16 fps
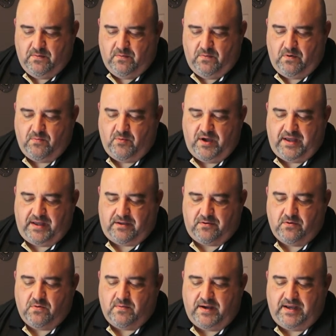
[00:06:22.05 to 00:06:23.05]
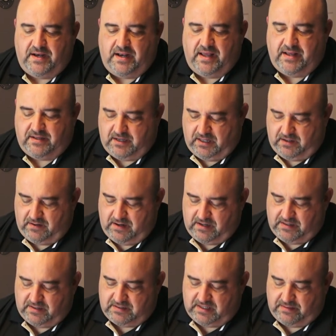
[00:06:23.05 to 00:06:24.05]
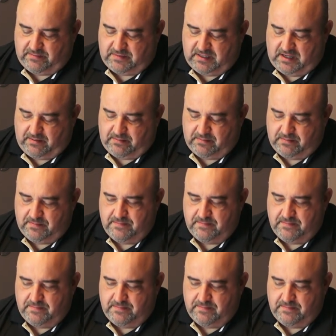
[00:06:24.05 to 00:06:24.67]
warm white, cool white, and color on at the same time.